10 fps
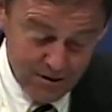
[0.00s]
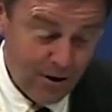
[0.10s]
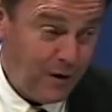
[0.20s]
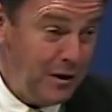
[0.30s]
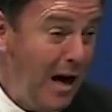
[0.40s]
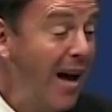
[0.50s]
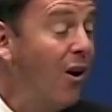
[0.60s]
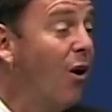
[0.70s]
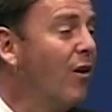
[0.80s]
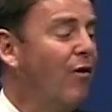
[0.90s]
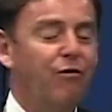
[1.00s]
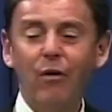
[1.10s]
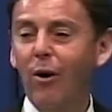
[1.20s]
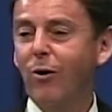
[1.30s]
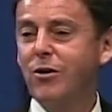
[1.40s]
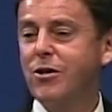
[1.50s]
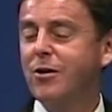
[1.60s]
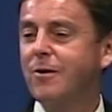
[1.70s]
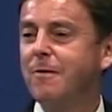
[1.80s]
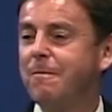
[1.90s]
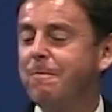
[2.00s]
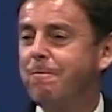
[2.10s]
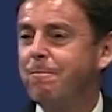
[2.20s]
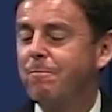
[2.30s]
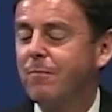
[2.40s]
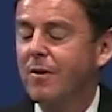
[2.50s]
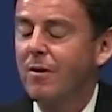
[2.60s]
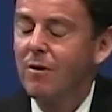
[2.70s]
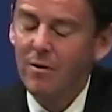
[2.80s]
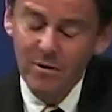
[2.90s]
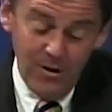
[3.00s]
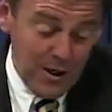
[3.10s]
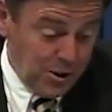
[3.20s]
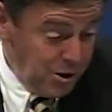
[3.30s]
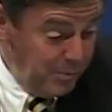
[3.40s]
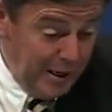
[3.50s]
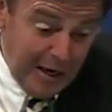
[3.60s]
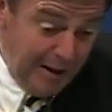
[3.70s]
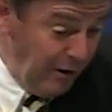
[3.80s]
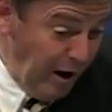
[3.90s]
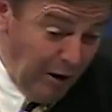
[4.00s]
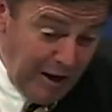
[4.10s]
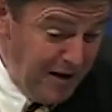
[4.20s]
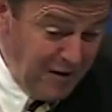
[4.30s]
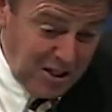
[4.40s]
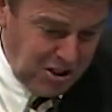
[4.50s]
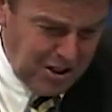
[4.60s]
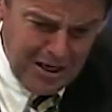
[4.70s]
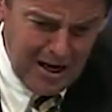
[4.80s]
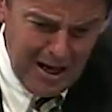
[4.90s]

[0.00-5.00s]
Now, the dialogue that follows needs to be either our evening study,